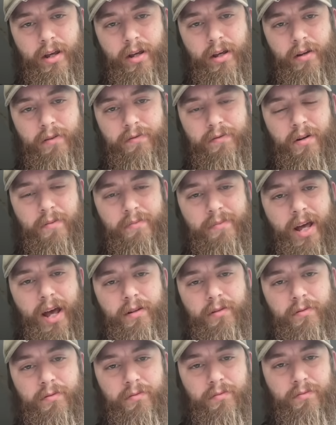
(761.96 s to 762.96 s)
from that
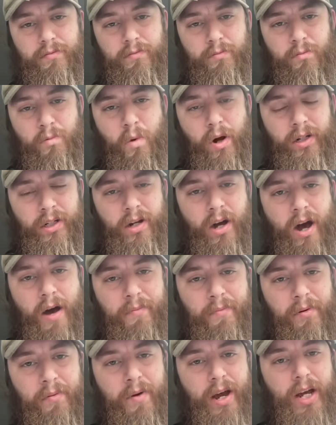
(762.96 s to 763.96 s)
one
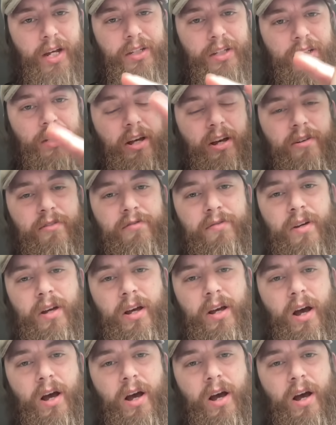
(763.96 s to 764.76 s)
compromise of